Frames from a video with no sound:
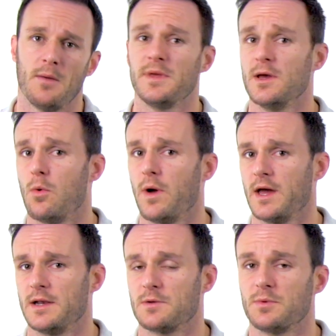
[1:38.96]
Be
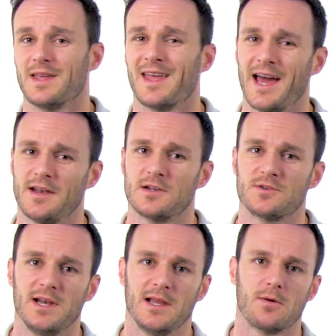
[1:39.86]
aware that we cannot
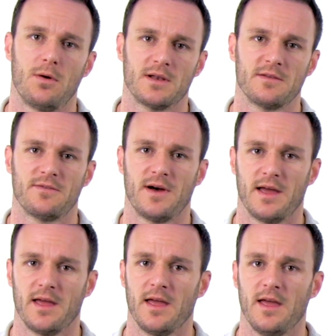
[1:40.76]
really
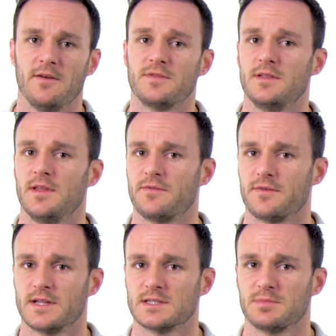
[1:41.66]
quantify if the
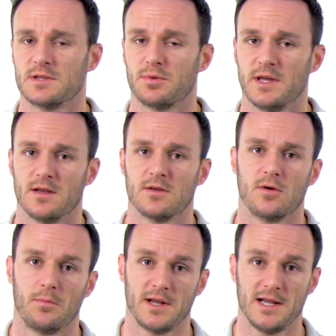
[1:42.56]
difference between
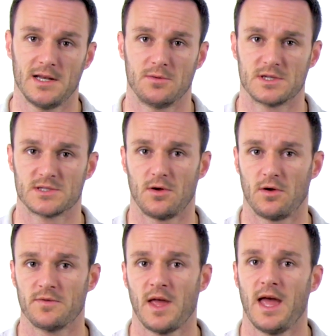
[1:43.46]
completely
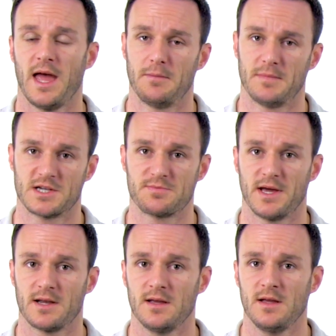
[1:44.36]
resolved and much
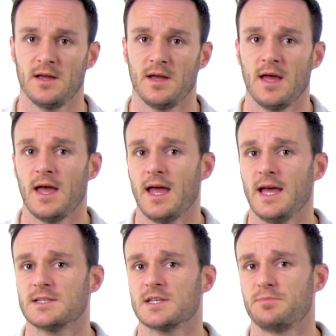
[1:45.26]
better
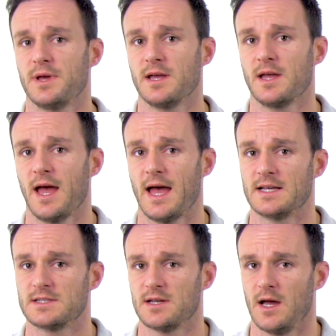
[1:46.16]
is as big
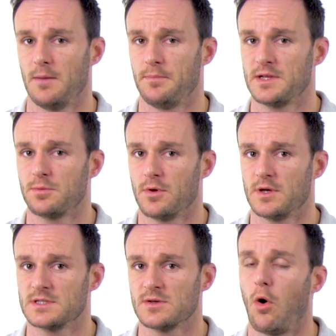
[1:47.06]
as a bit
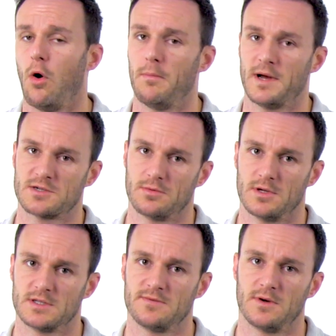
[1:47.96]
worse or much
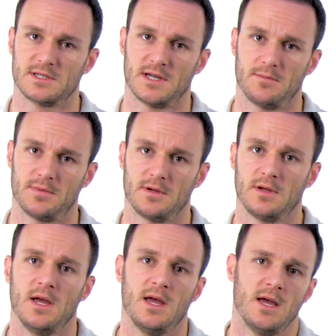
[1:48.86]
worse, for example.
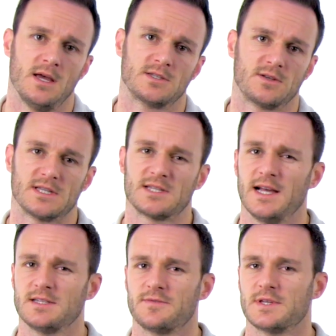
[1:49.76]
So the
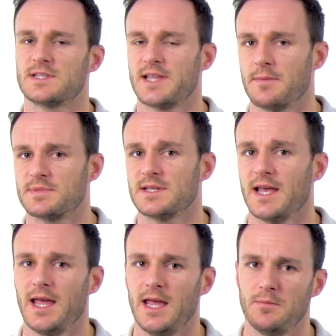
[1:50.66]
size of the steps
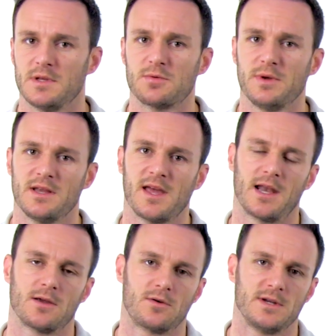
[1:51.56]
in between
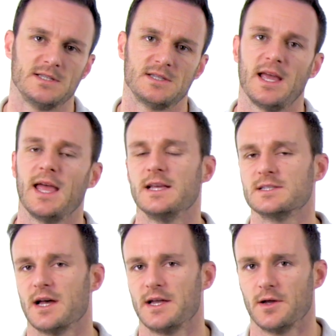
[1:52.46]
categories
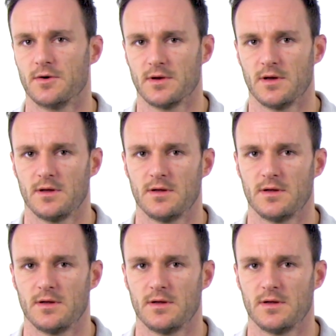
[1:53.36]
is unknown.